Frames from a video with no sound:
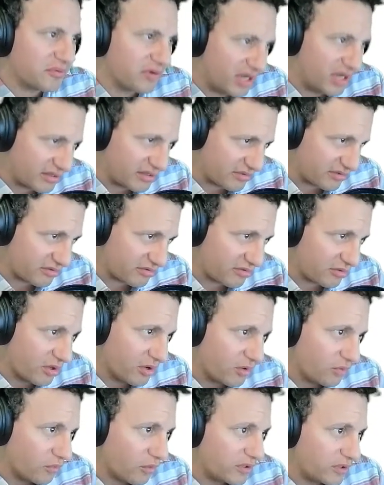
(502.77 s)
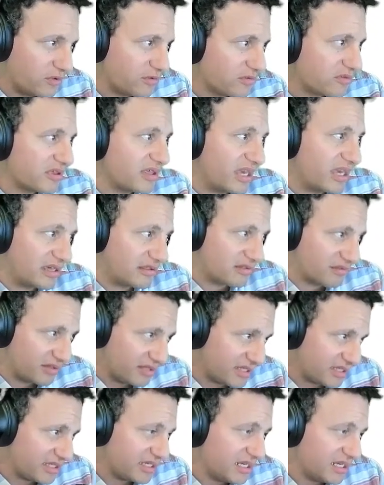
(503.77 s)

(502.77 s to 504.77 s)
process when using gasoline.